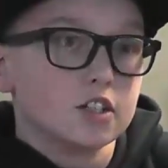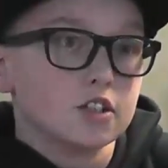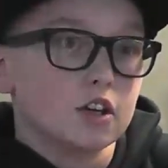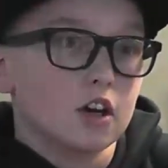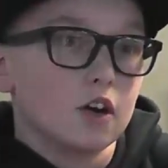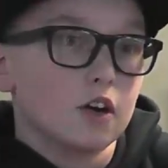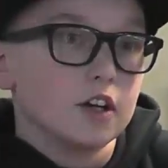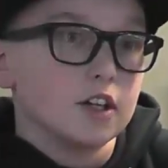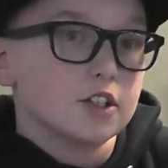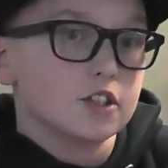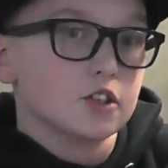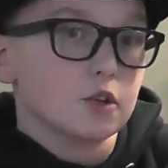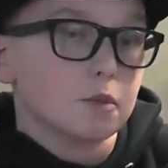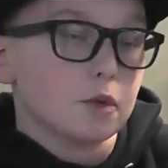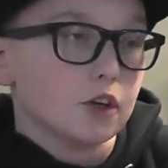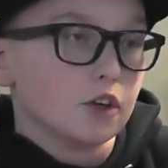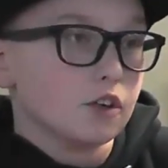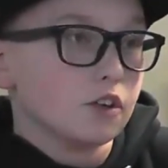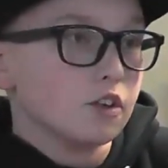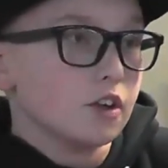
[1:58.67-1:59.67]
so it's
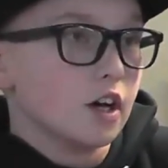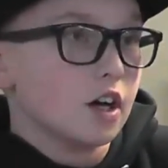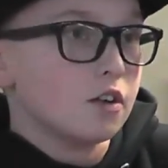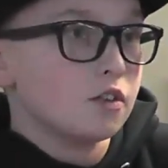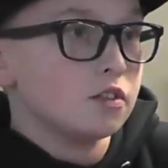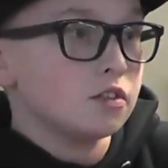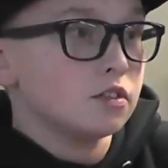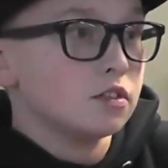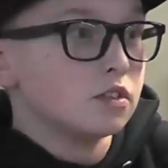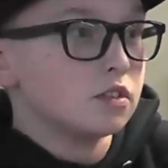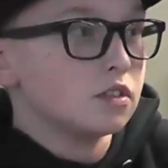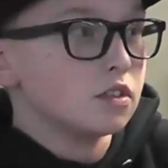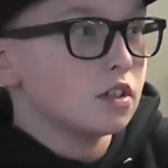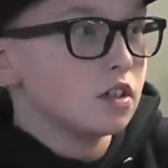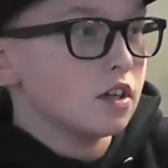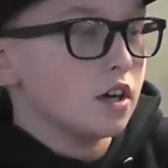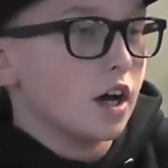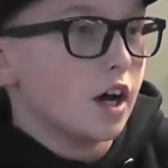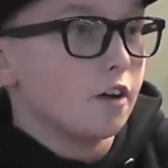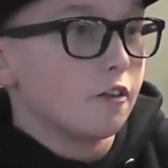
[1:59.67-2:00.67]
super good now
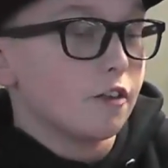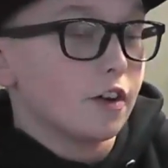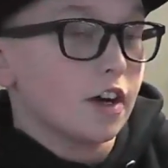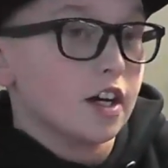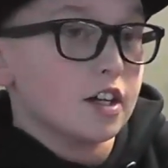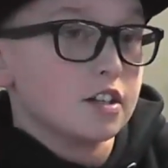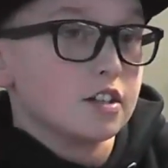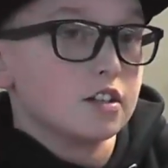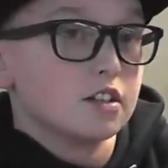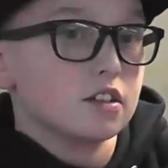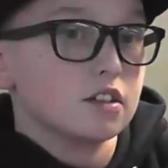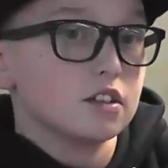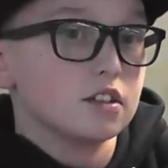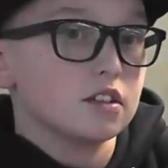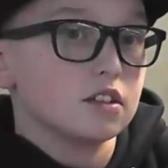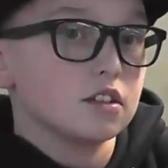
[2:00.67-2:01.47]
and fast.